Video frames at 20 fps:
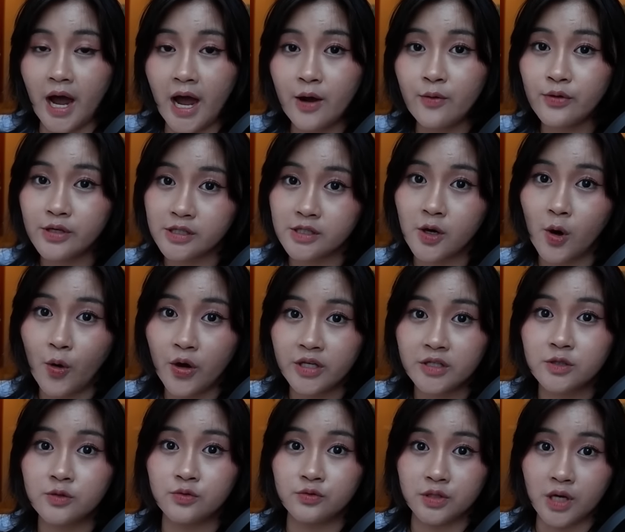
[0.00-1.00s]
I was
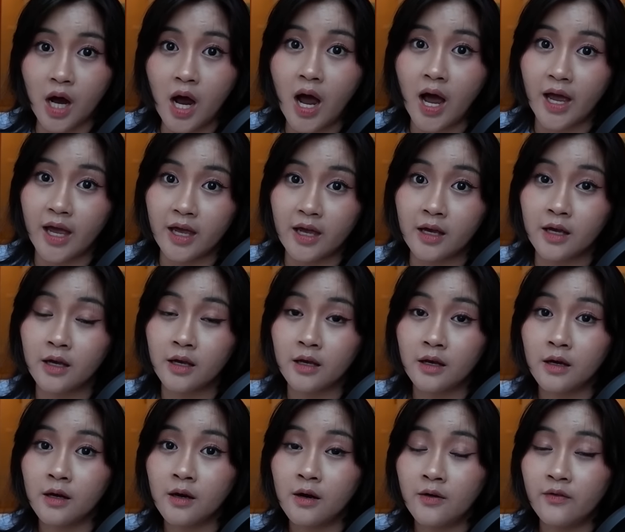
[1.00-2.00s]
going to die
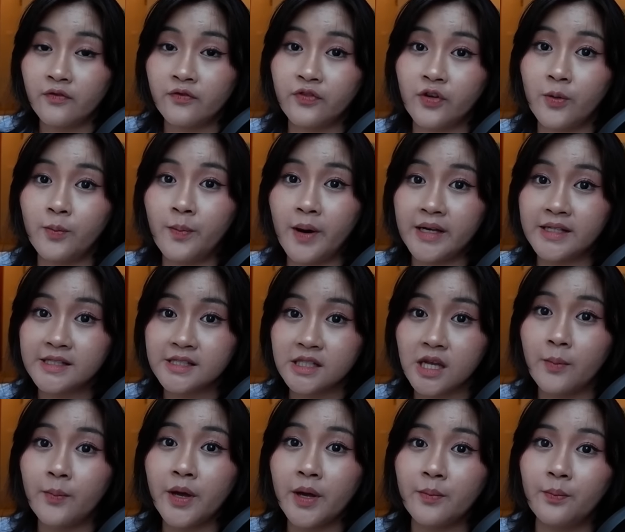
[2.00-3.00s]
from my
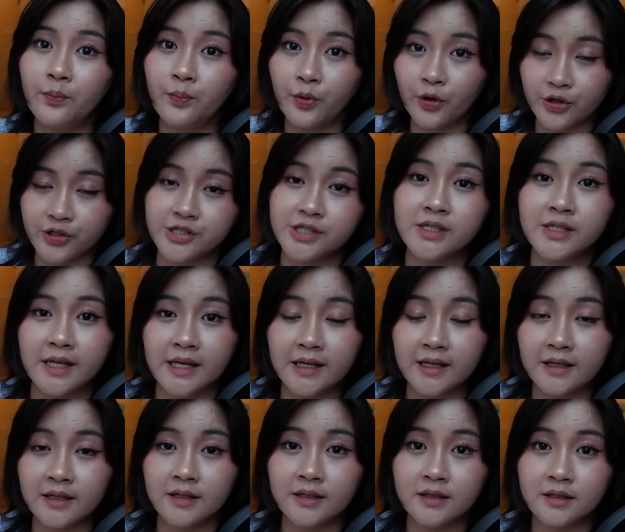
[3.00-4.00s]
stomach
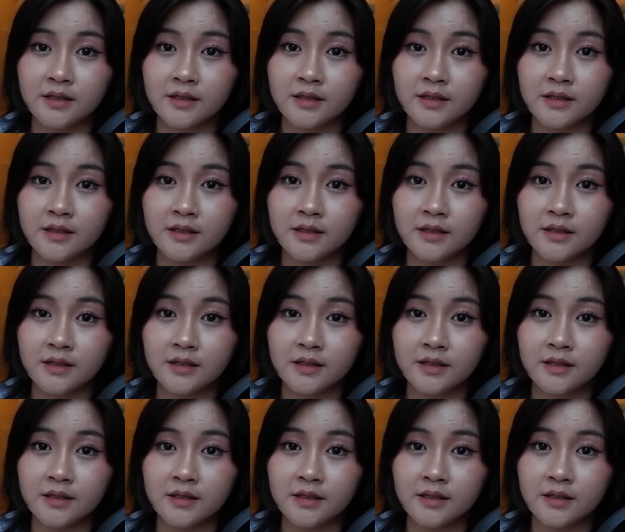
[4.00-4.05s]
bursting.